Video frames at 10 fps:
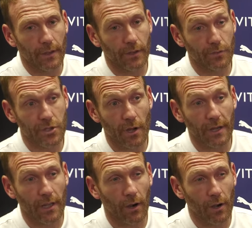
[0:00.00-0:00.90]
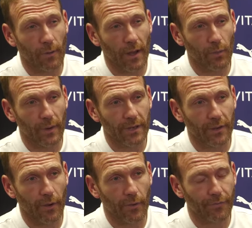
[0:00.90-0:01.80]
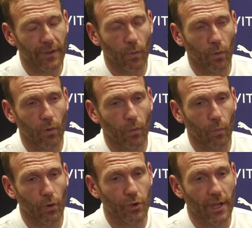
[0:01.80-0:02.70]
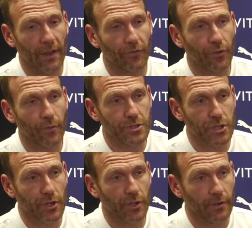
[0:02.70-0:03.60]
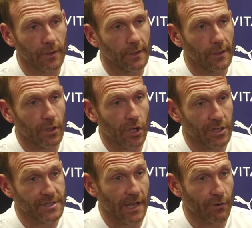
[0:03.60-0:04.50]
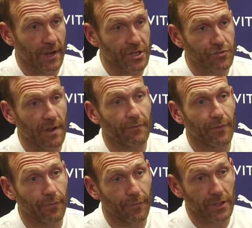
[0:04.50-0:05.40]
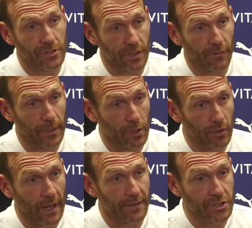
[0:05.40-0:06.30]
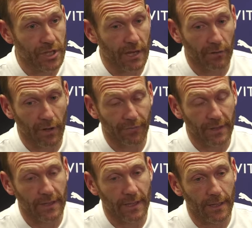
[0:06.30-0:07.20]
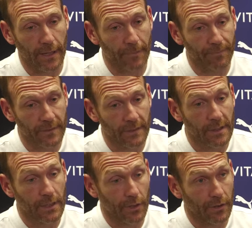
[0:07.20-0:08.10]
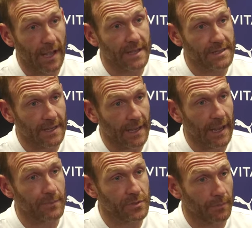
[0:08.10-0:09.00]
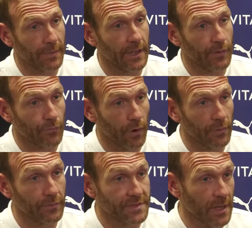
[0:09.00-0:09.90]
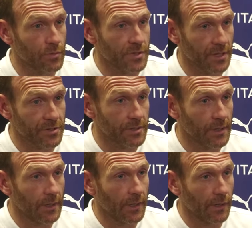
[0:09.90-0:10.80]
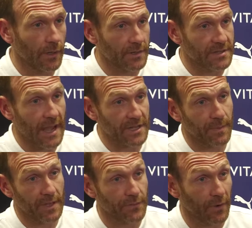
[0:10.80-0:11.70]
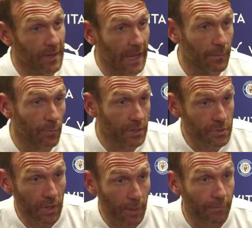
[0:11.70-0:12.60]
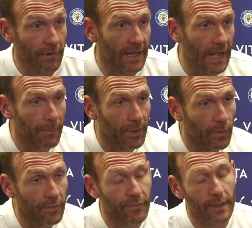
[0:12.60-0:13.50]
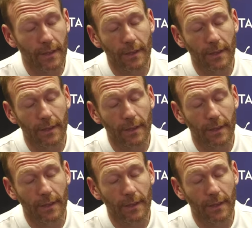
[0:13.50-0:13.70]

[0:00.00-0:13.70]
you know, certainly can't go out the window. I think what you can do is you can take great strength from the things that you've been good at this year. And I think the 18 games unbeaten run tells us, you know, there's aspects of our game which we can be really happy with.